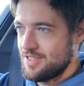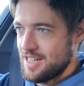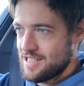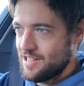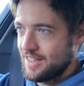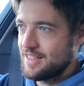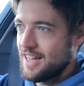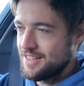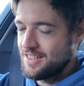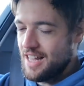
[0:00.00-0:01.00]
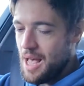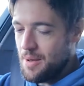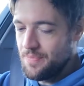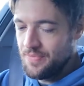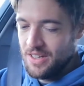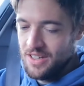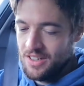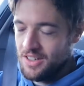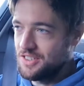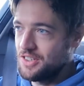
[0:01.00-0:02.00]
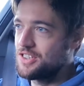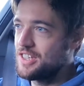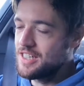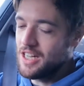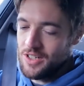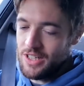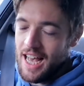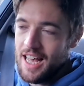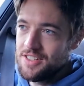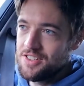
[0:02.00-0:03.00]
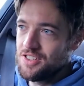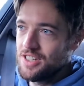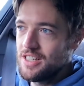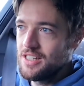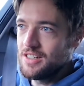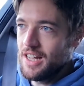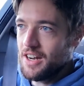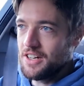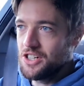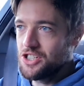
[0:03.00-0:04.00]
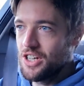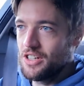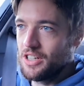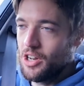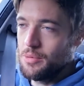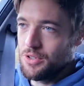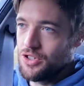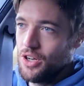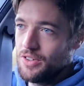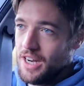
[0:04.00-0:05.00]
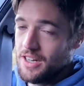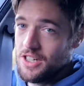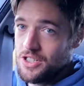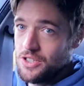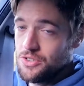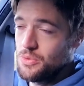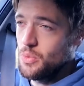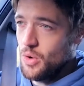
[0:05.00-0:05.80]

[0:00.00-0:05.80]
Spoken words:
dislike that, because since it only has the air conditioning and not the climate control, the air conditioning doesn't